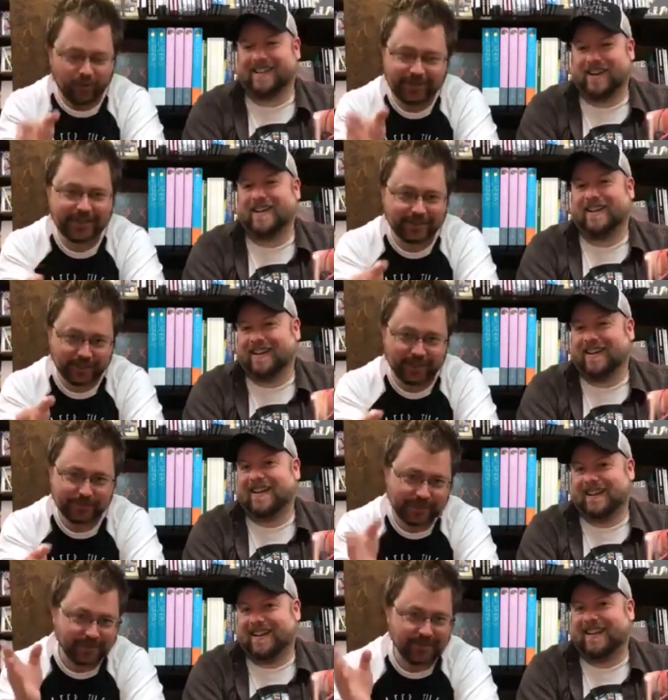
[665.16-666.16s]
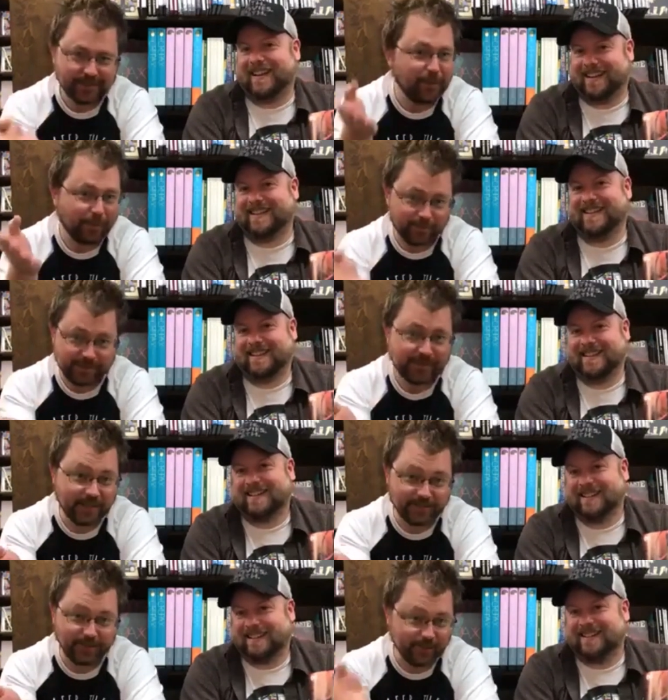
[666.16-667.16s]
Speaker 1: Once again, James, I did not come up with
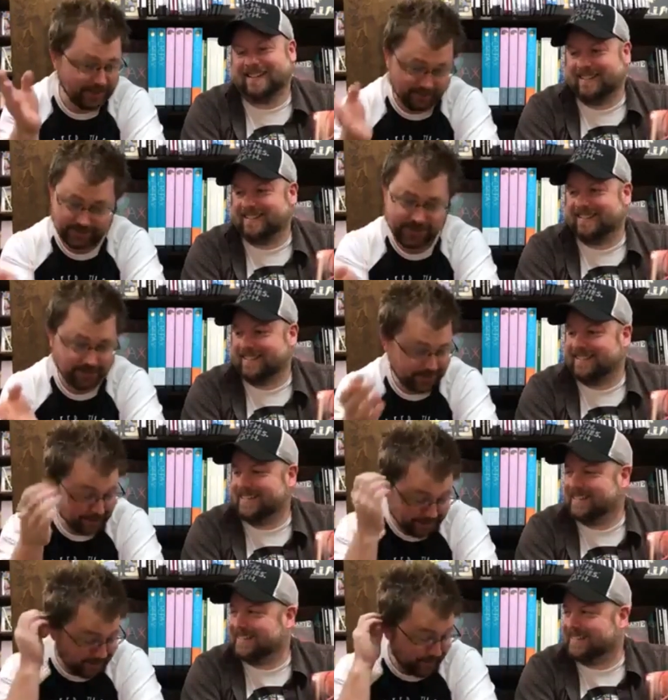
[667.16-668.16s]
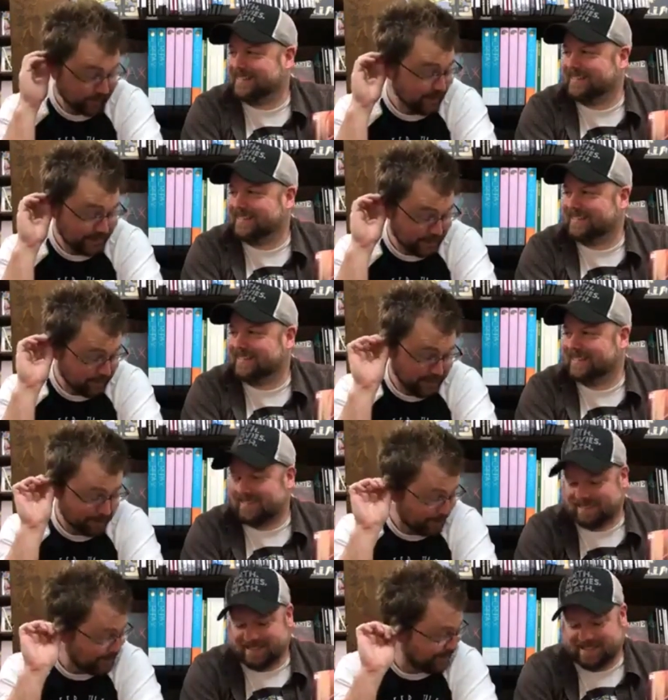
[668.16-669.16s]
Stevel. That was something that the internet came up
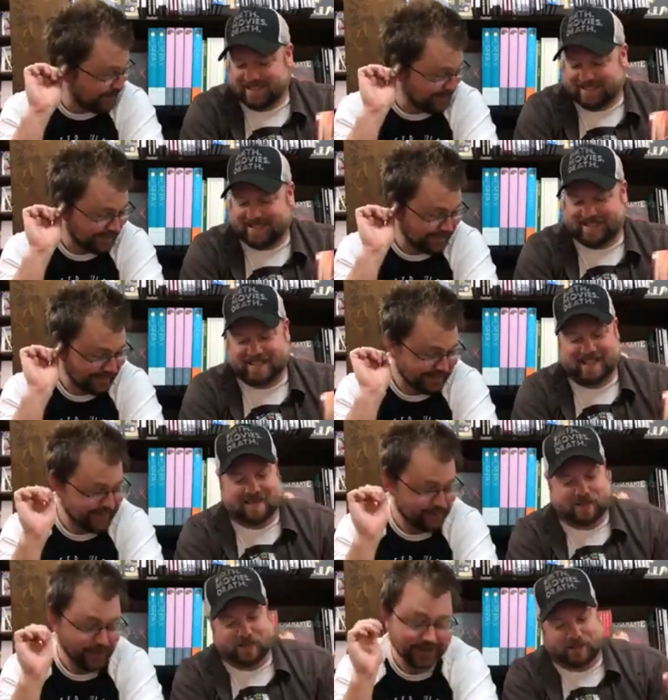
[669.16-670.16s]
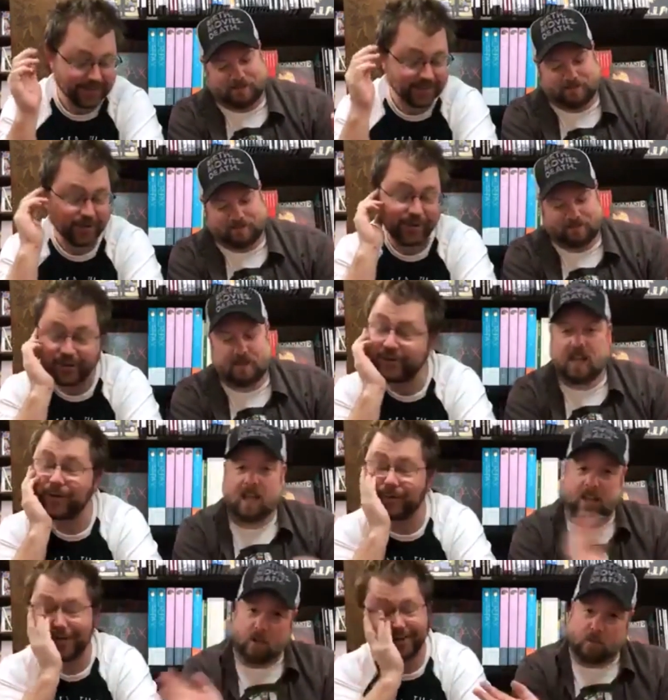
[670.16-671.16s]
with. Steve. And Brad says hello.
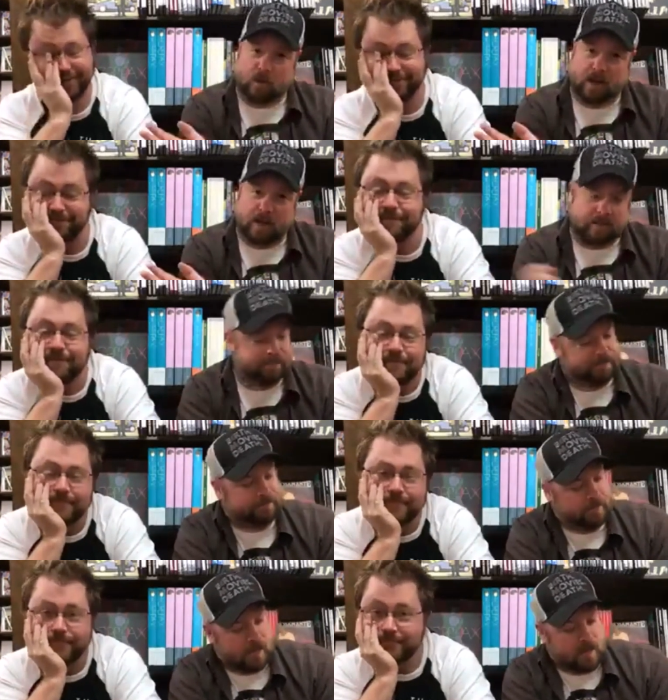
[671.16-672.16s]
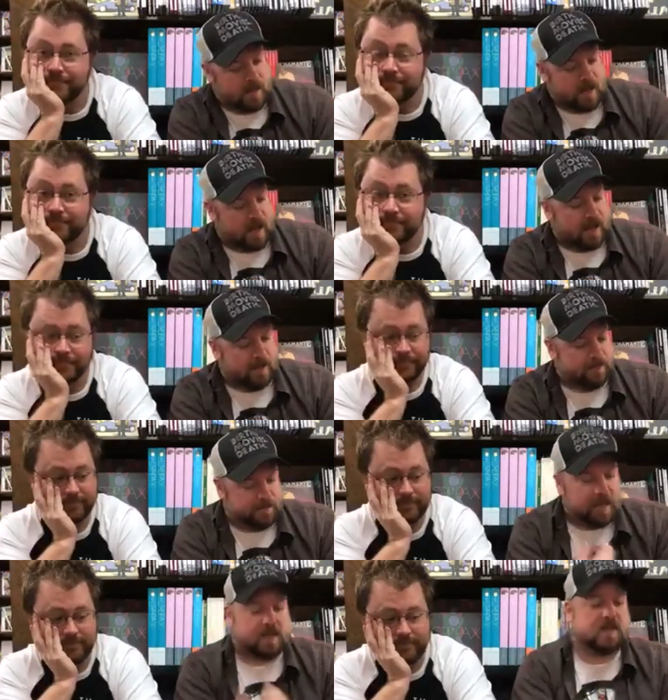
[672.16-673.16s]
Hello,
Speaker 2: Hello, Brad. Brad. Um,
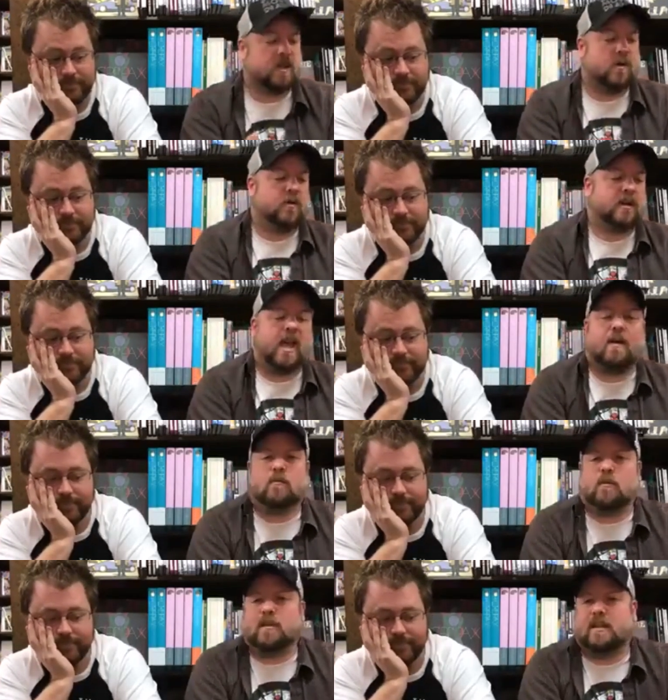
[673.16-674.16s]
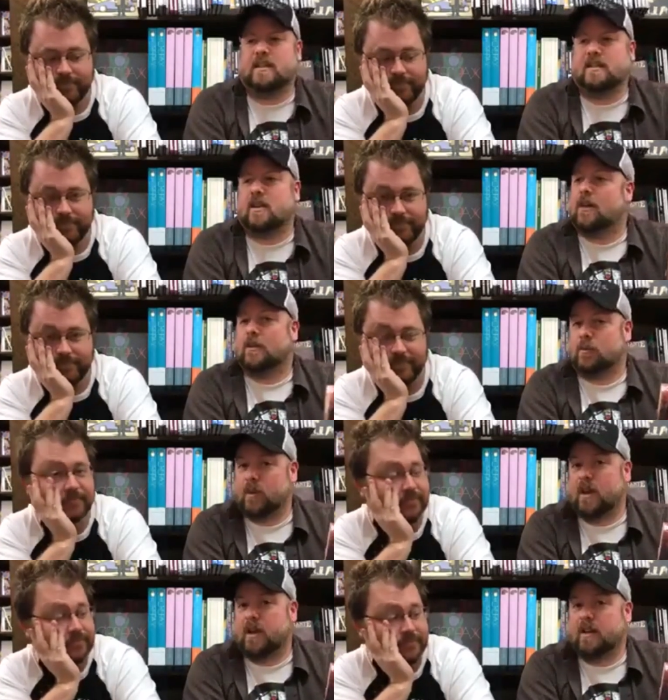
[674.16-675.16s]
yes, yeah, so Catwoman is on the
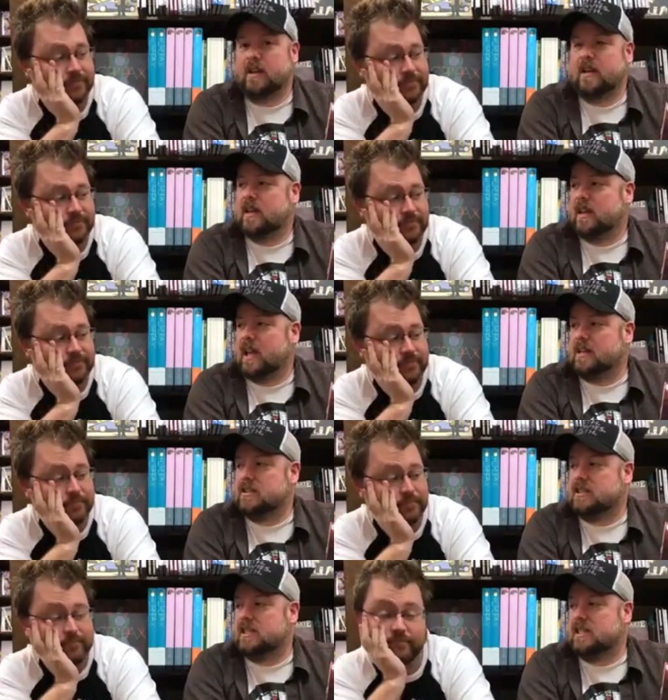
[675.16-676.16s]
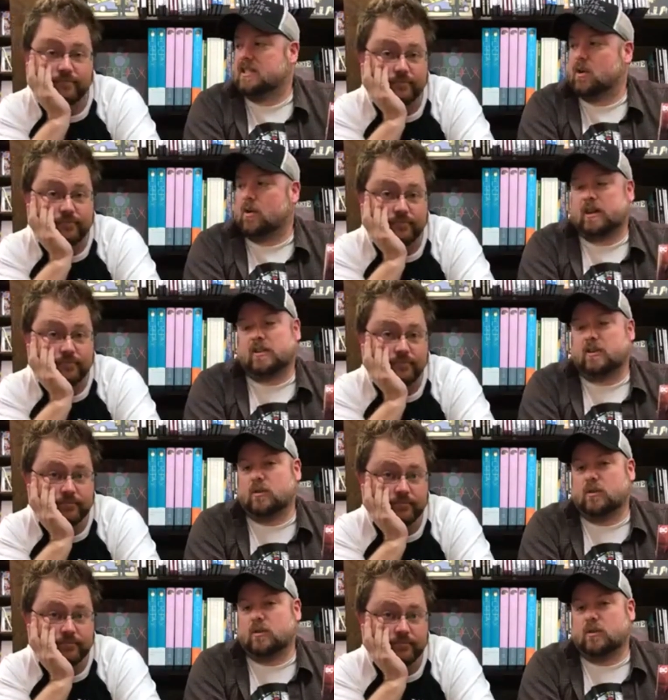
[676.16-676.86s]
run, and she is going